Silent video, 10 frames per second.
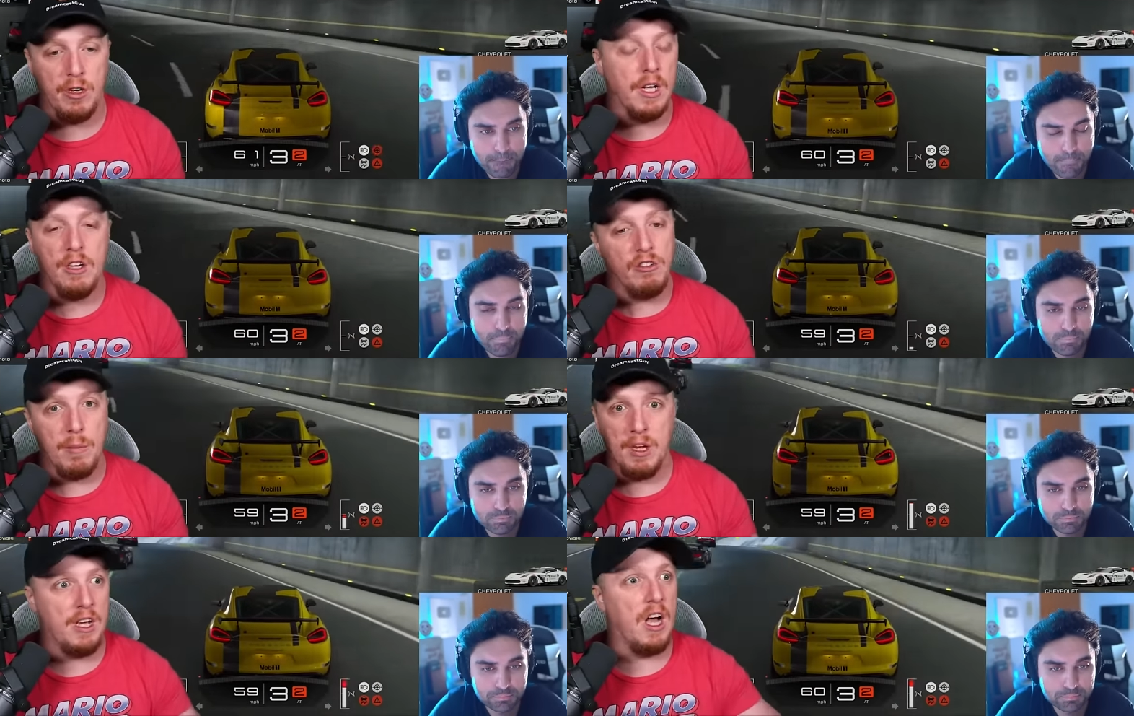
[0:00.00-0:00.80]
Speaker 1: up to
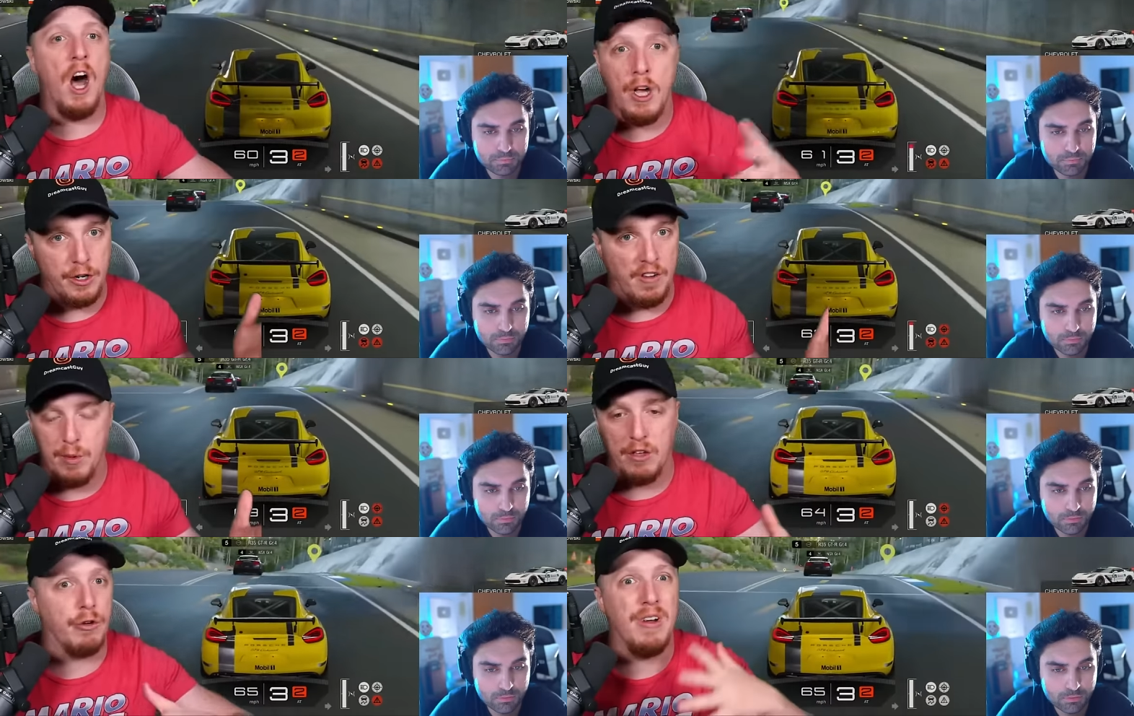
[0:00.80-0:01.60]
something like one
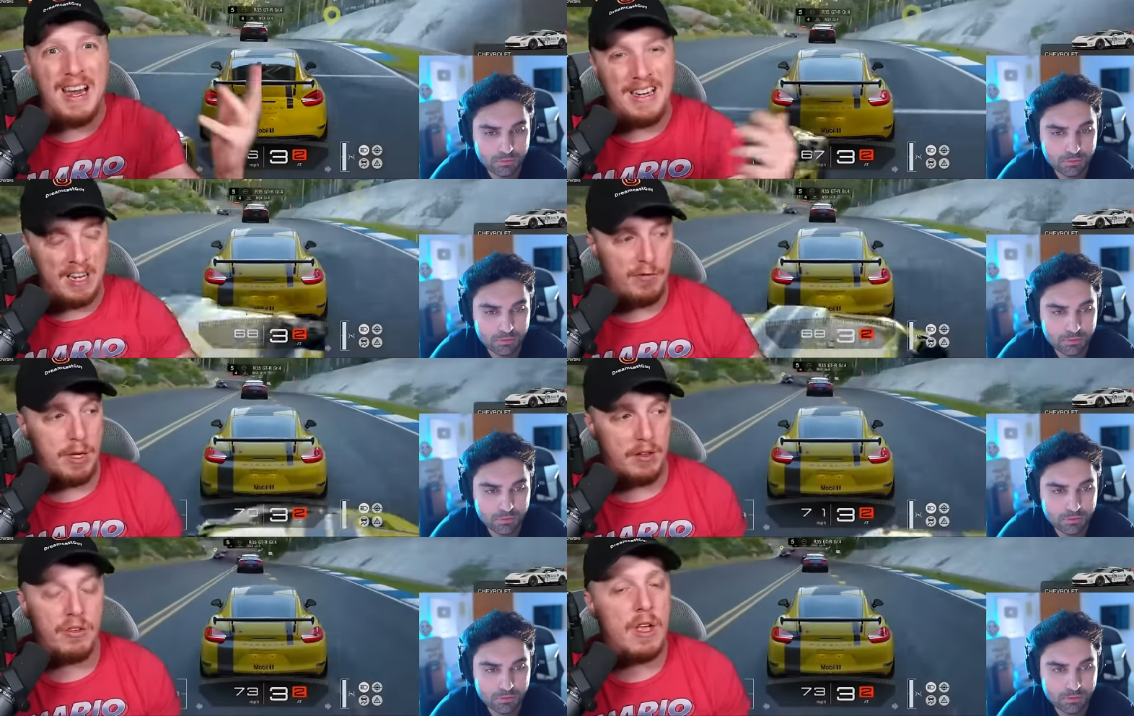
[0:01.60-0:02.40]
hundred F P S or
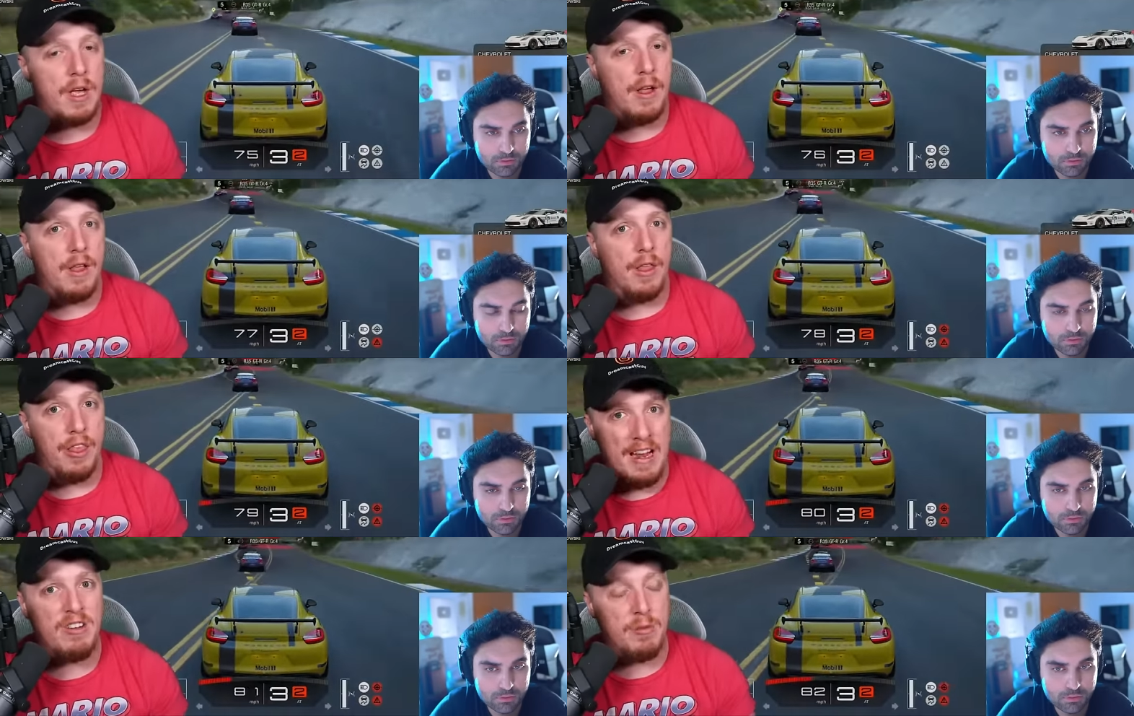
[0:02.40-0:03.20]
ninety F P S.
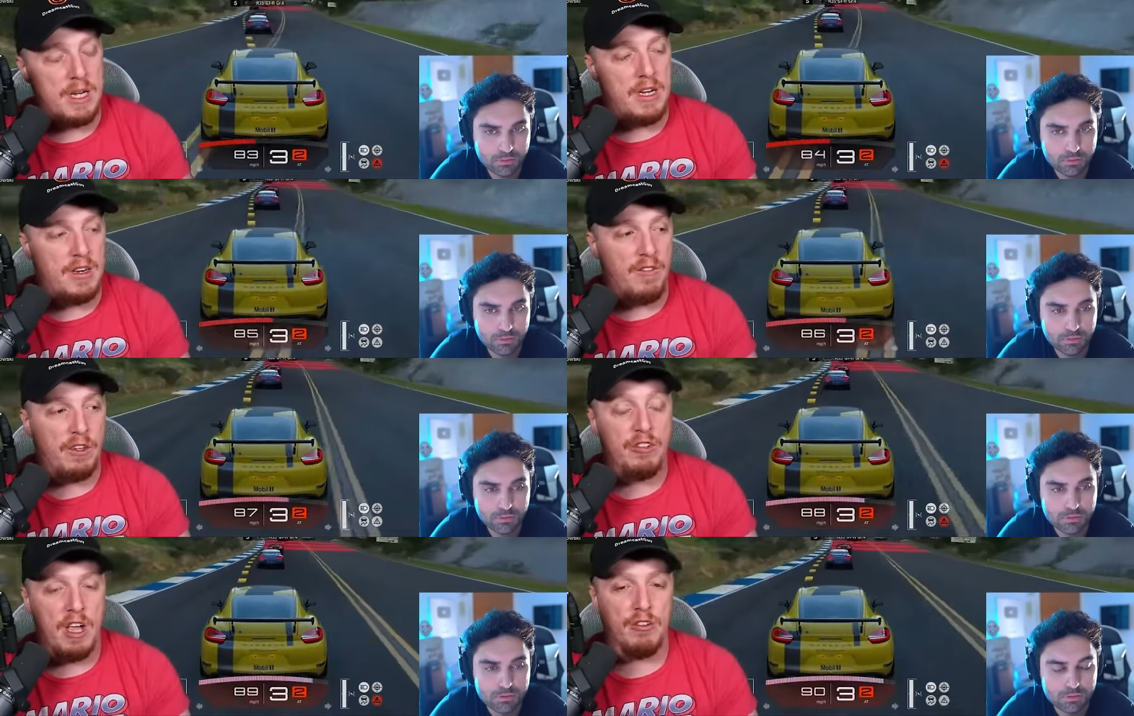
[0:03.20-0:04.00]
That to me
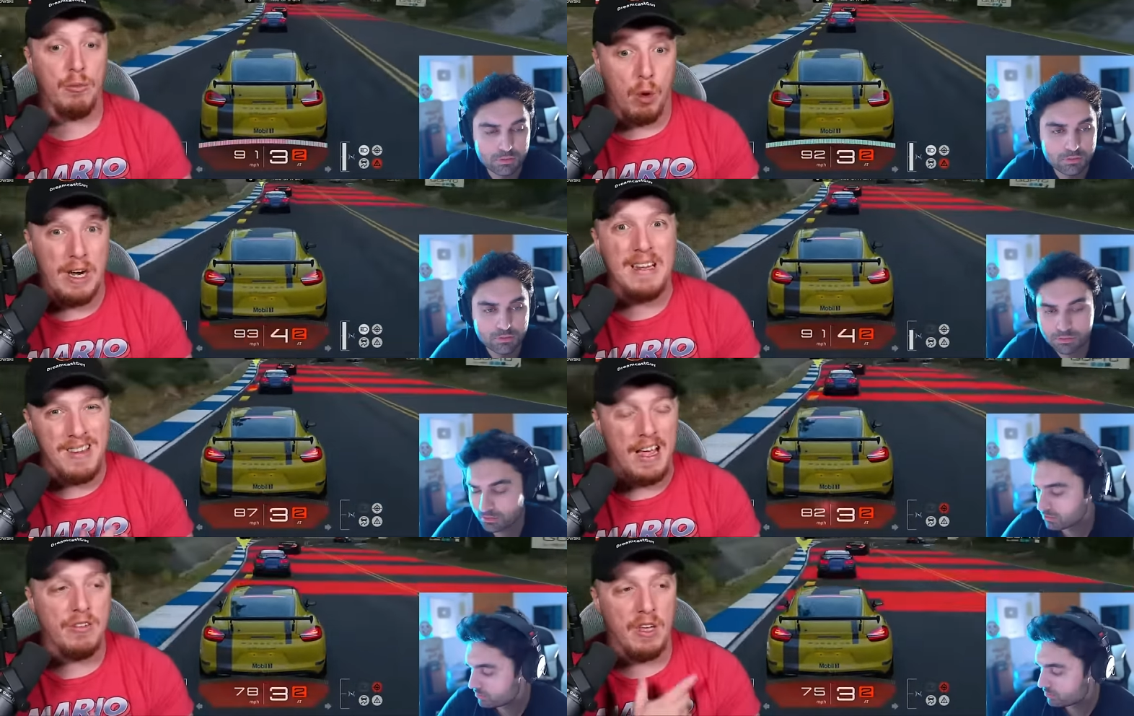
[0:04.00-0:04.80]
definitely sounds
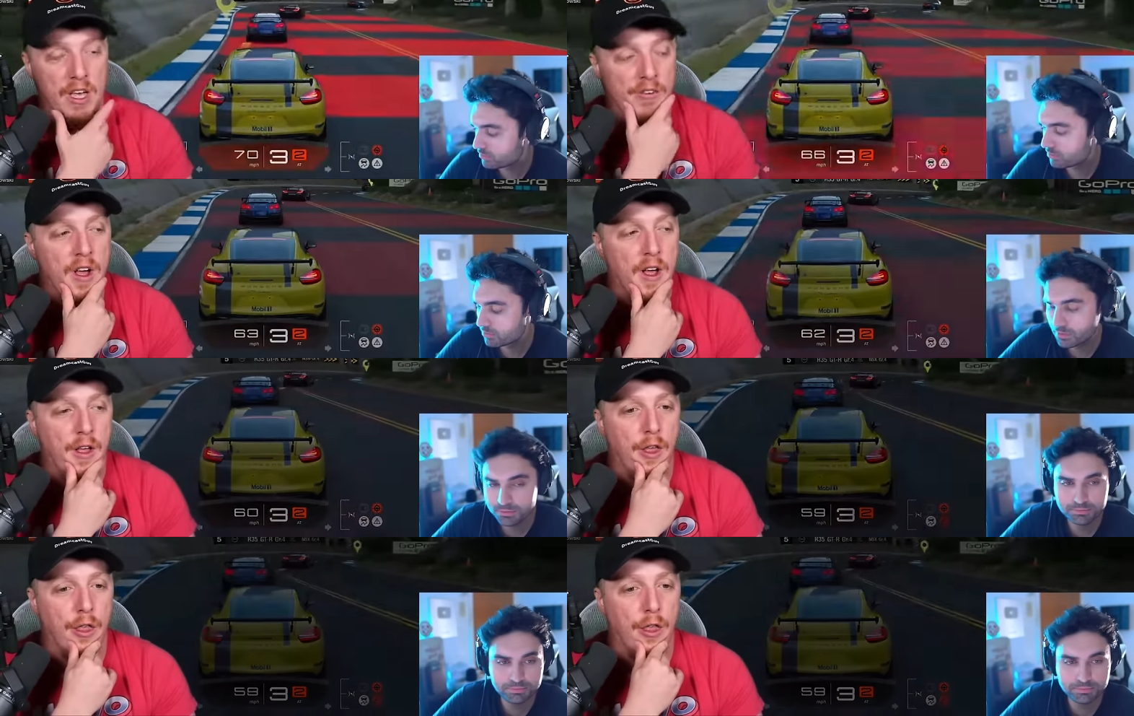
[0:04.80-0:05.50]
more enticing if